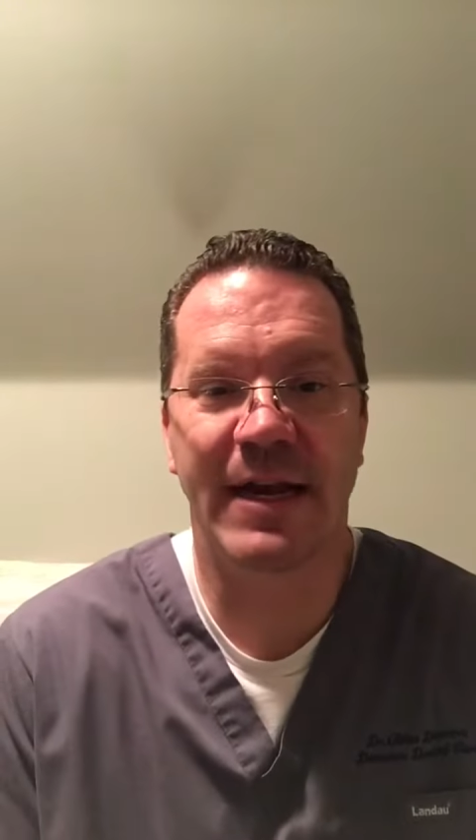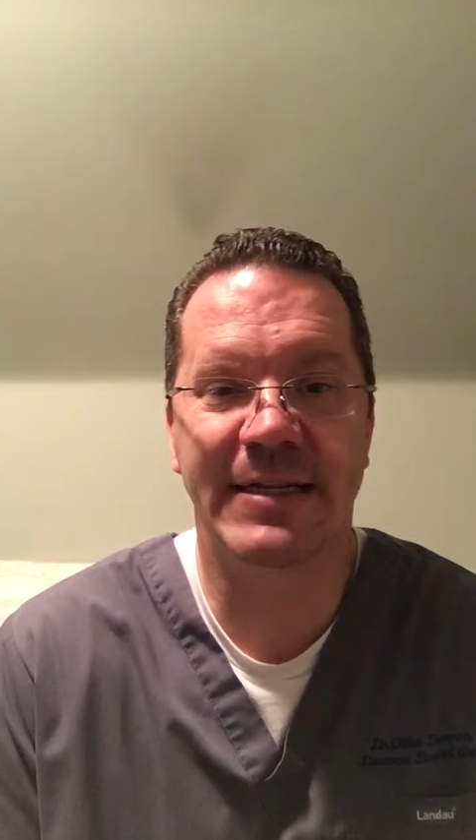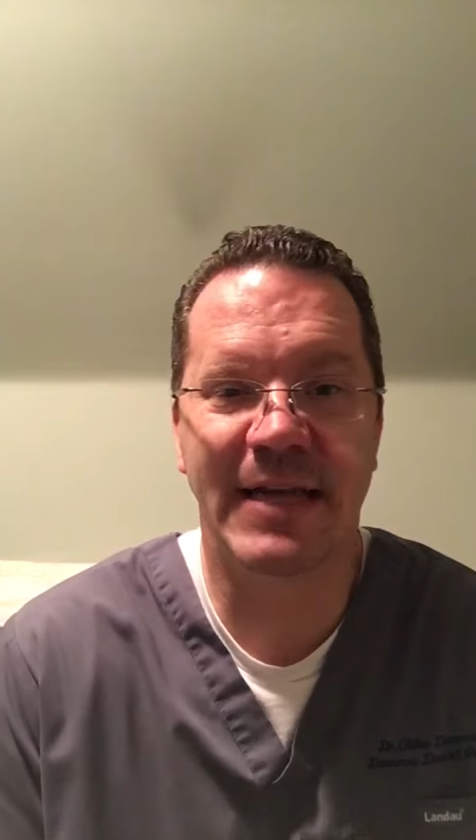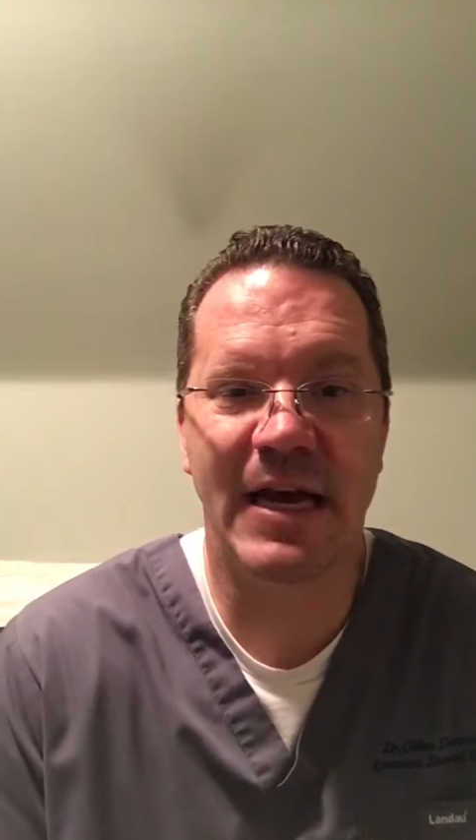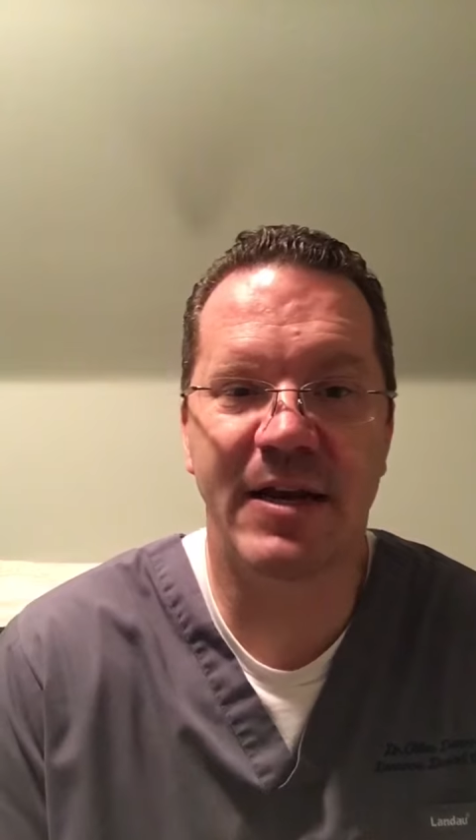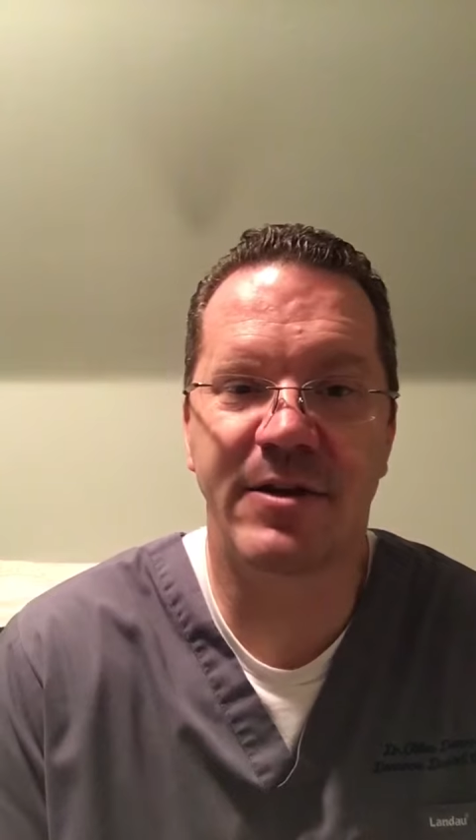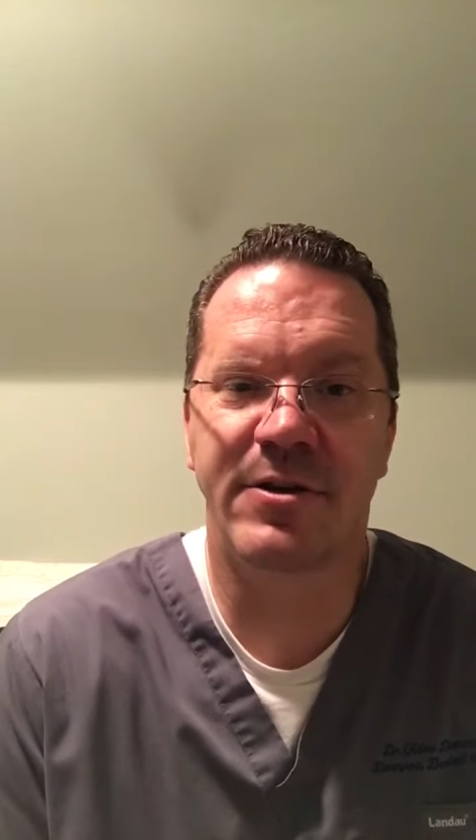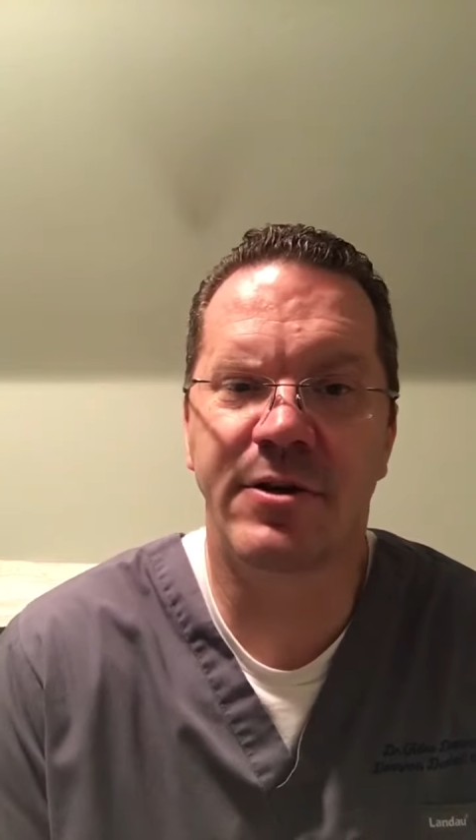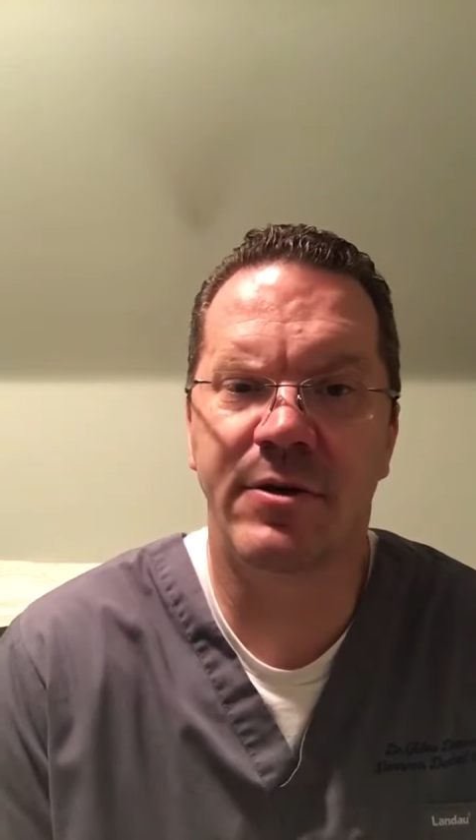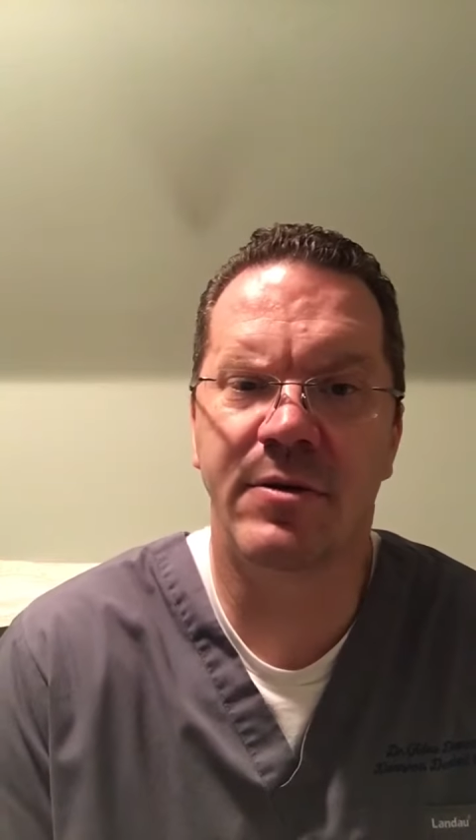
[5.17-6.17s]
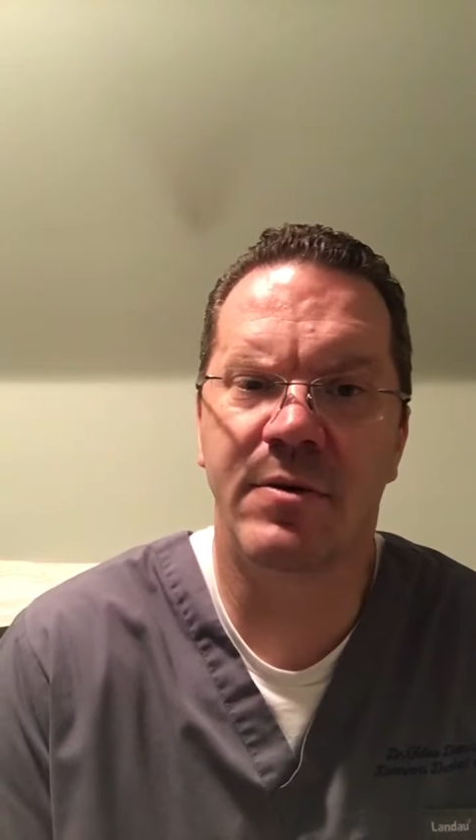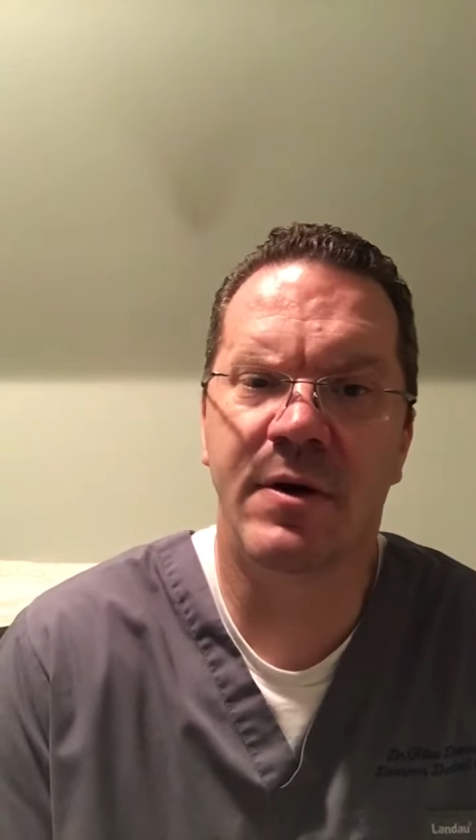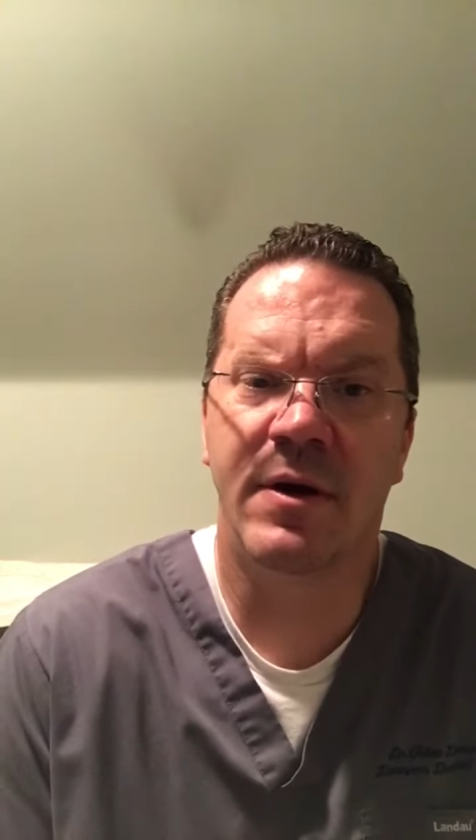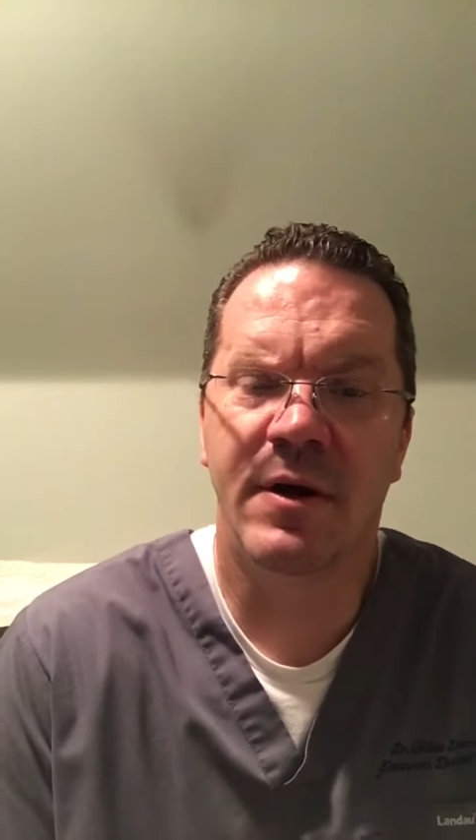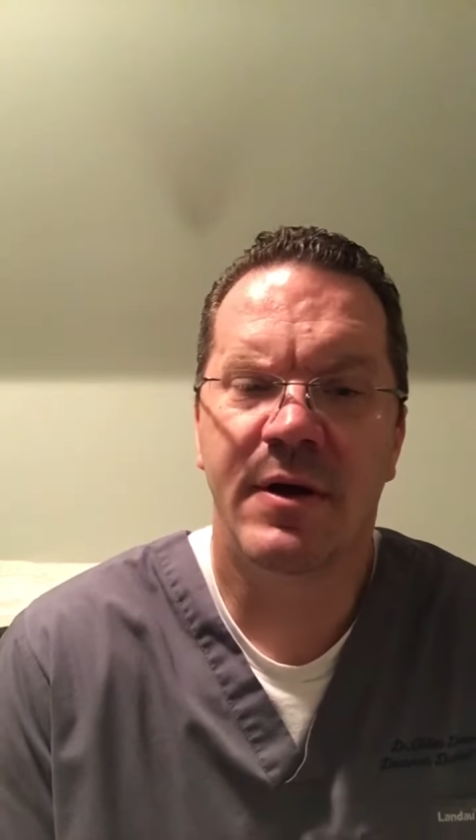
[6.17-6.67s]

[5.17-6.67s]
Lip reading: I decided to